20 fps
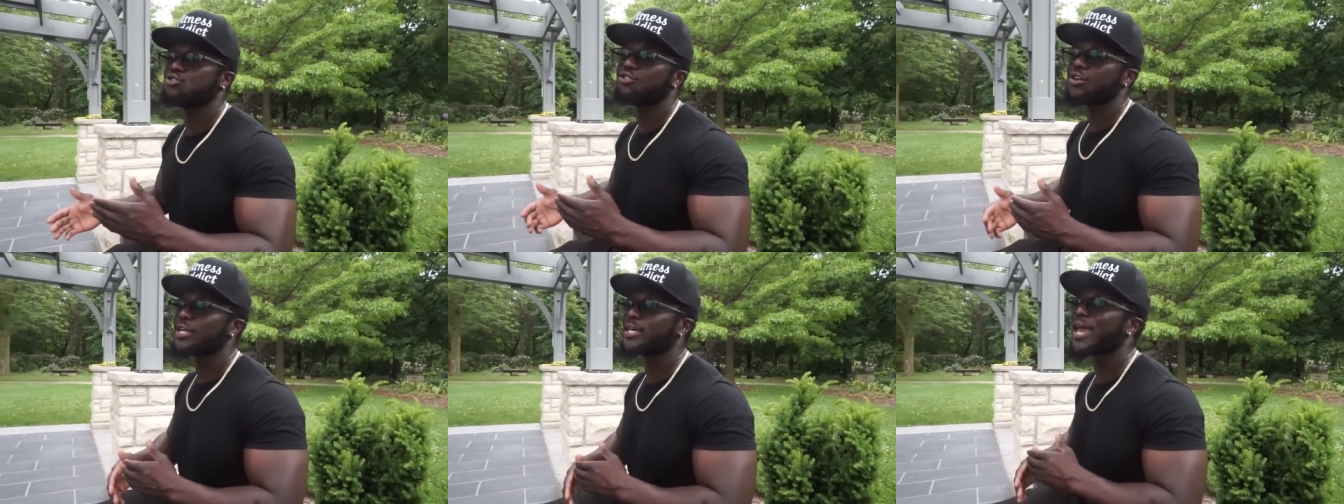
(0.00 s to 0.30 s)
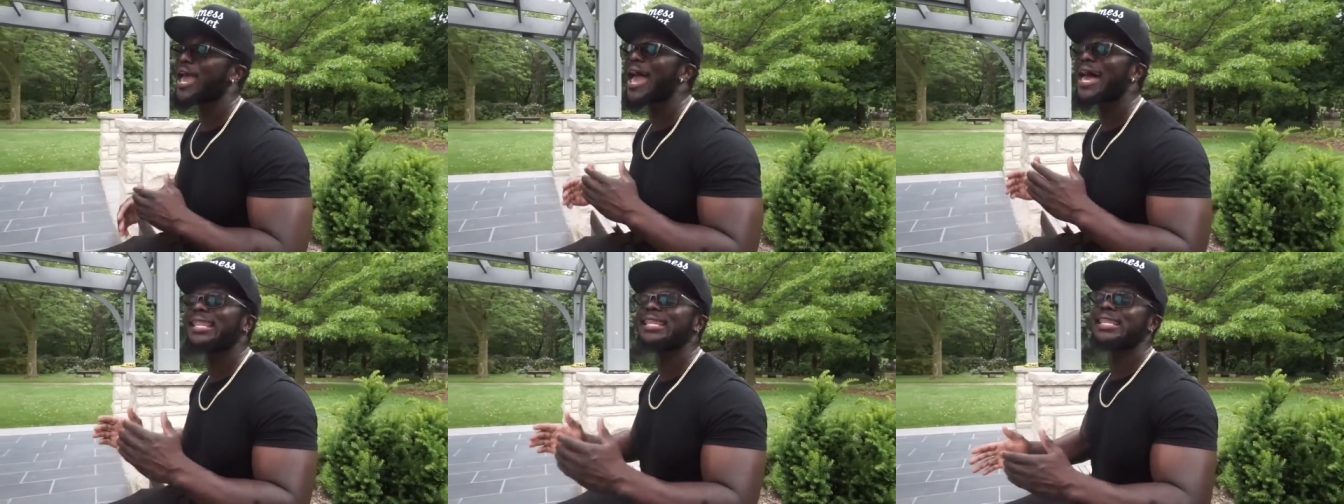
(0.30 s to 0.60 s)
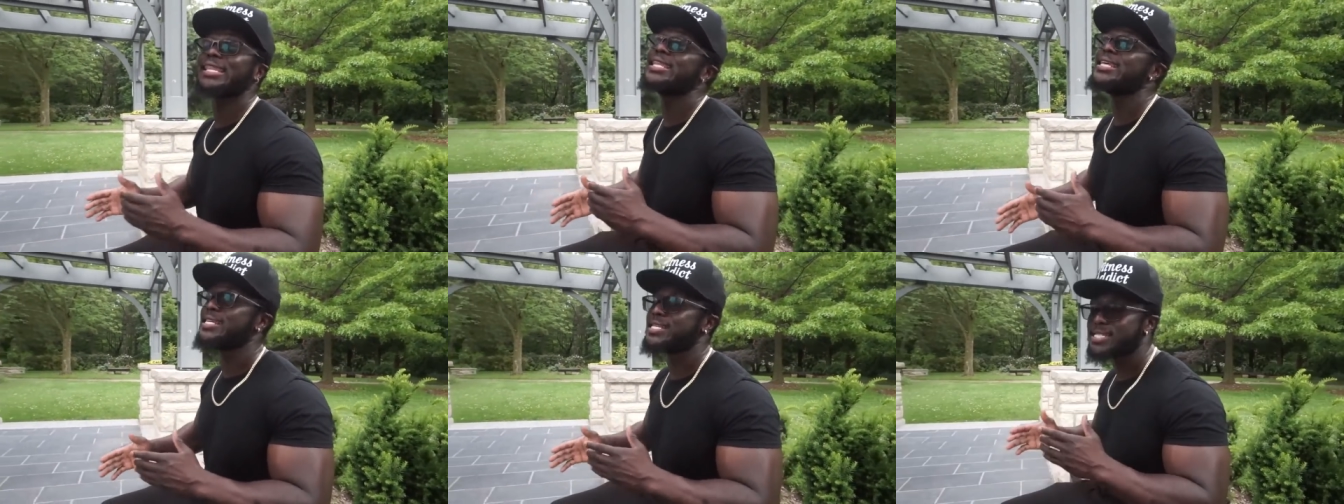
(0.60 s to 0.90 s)
drink at
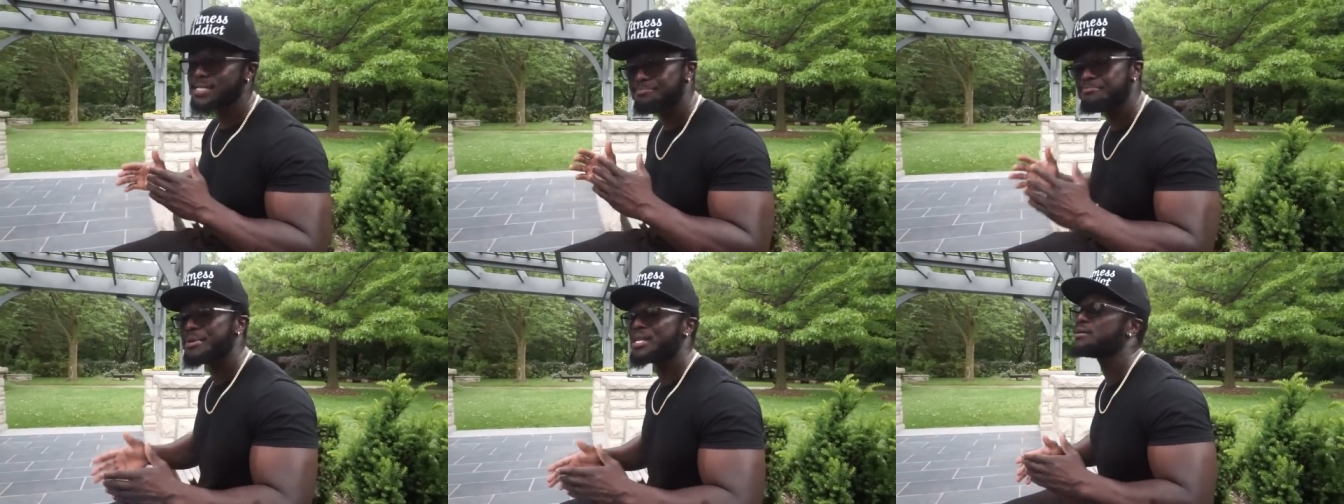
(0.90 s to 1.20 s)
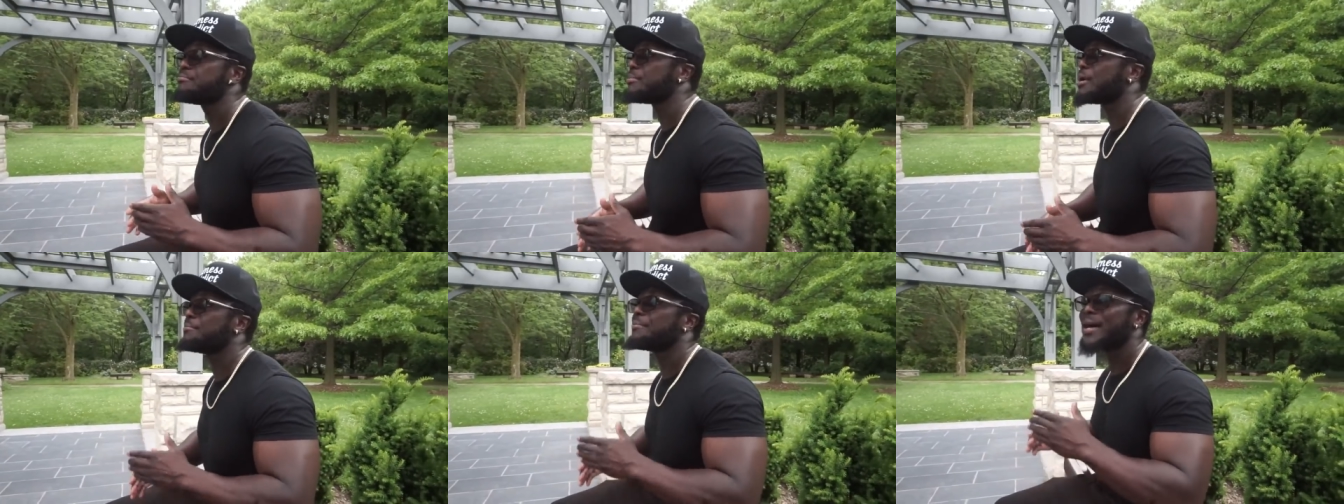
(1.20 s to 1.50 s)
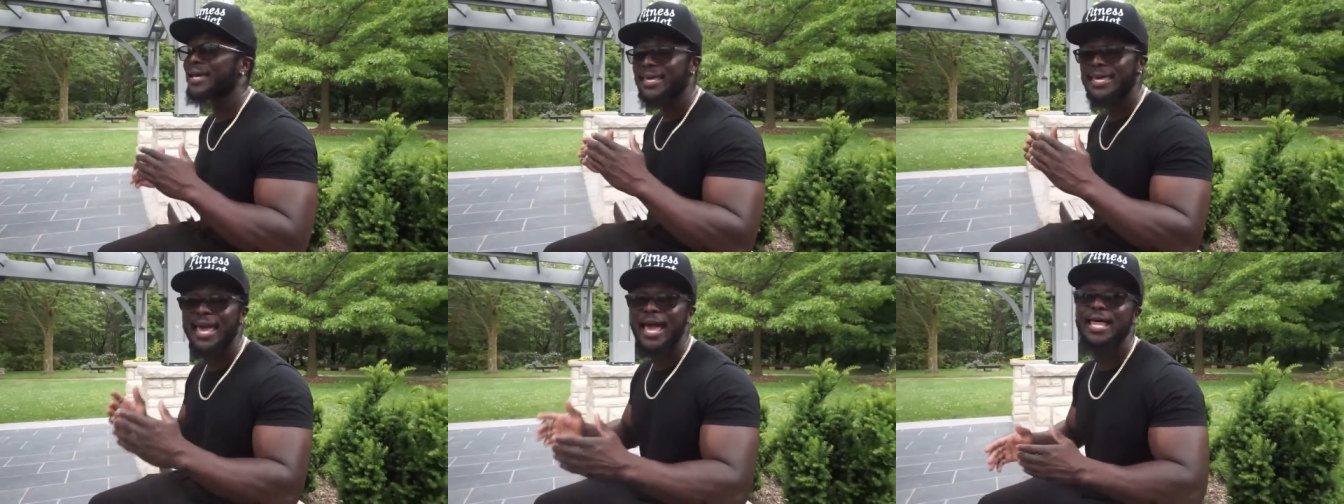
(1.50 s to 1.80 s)
least minimum
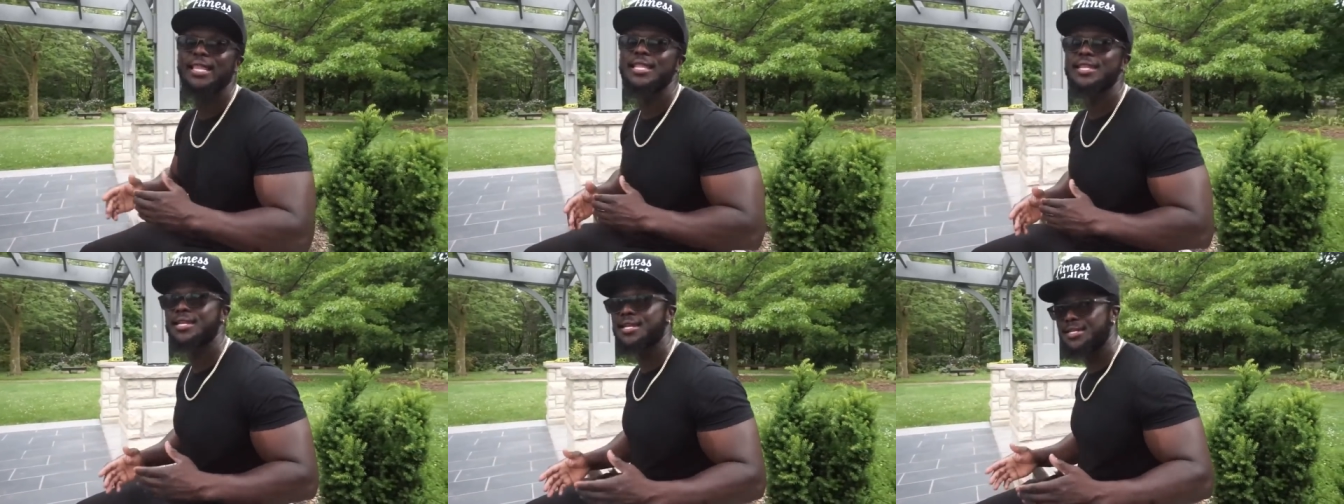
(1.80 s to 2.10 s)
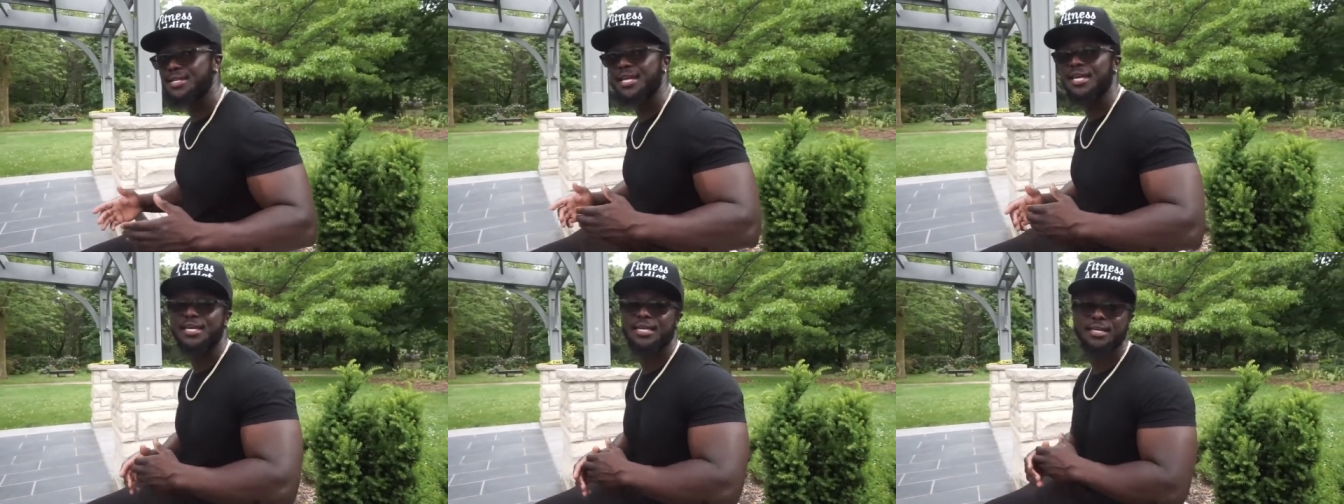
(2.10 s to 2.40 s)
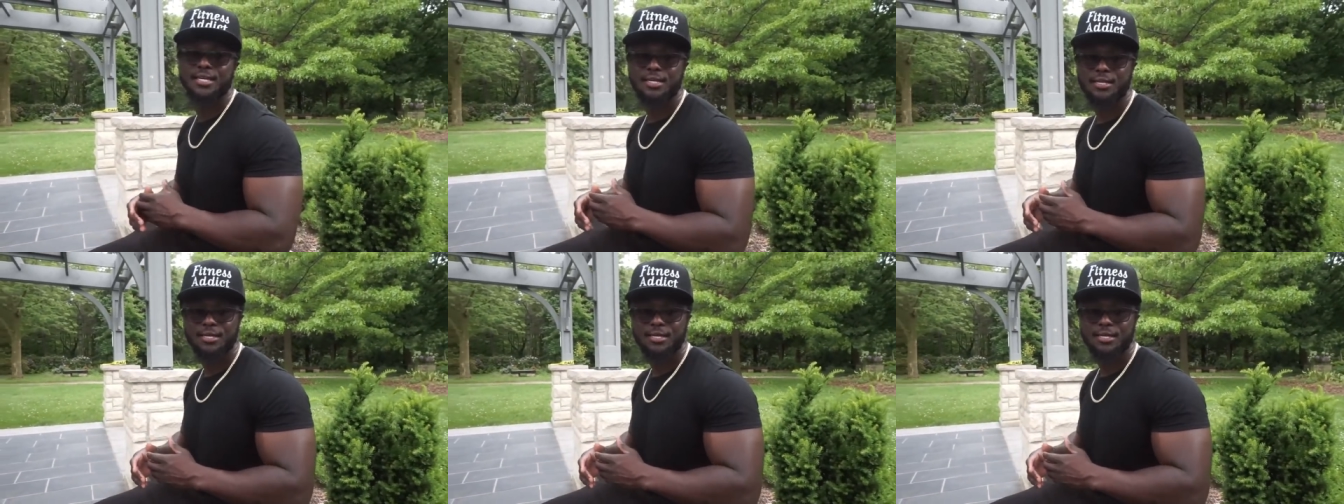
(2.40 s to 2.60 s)
a gallon a day.